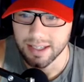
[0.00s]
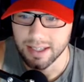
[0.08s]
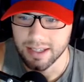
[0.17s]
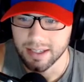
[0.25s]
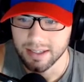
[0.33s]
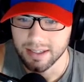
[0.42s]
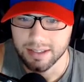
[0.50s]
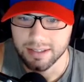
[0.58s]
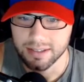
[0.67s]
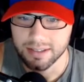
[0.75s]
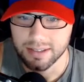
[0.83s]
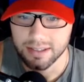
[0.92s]

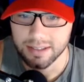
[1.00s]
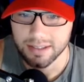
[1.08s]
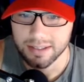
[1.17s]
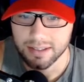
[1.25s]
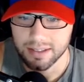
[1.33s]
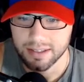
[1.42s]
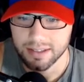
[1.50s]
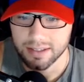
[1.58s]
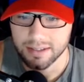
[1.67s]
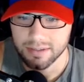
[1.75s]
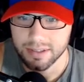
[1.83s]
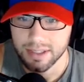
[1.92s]
is,
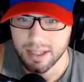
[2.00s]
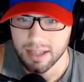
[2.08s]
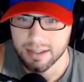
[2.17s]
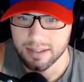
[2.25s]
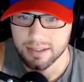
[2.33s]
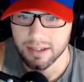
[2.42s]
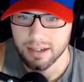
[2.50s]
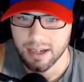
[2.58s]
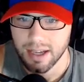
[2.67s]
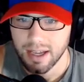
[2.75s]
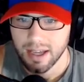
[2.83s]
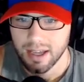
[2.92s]
what's he got this year?
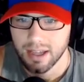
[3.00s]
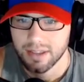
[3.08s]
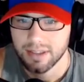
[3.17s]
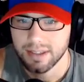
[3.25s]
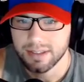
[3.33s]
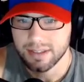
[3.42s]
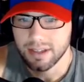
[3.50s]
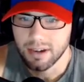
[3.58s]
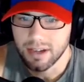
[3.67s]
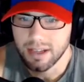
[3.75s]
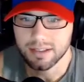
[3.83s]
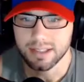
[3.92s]
This year,
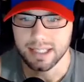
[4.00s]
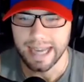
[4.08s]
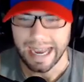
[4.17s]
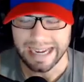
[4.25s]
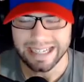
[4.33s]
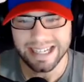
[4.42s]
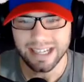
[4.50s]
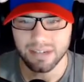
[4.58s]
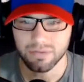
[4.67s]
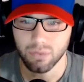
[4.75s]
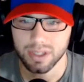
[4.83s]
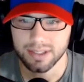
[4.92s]
he's 90
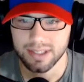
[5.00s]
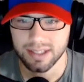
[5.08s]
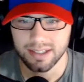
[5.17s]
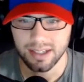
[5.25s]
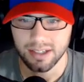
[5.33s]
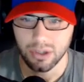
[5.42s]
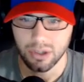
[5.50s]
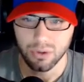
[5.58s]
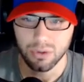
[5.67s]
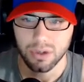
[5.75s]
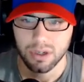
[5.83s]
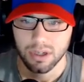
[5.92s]
of 162.